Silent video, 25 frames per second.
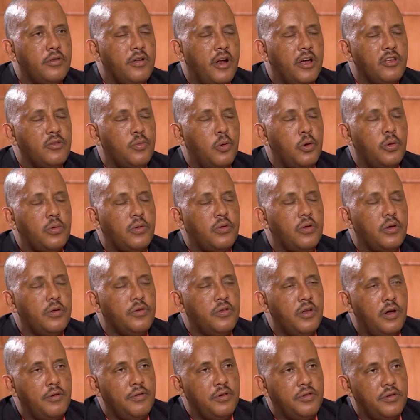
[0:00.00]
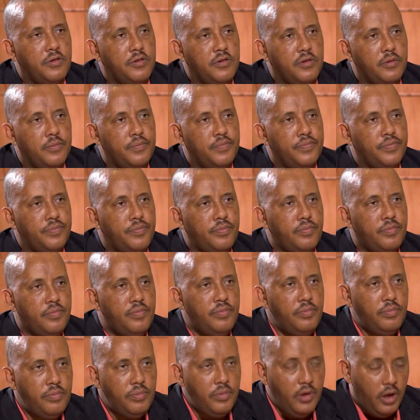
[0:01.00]
transport uh, services
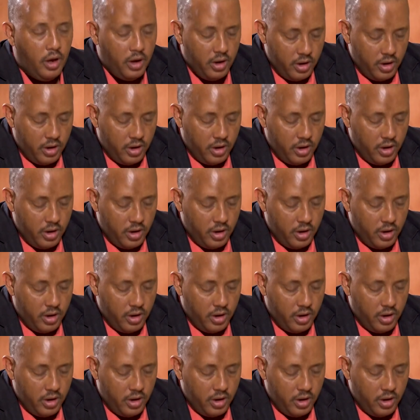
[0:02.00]
mm.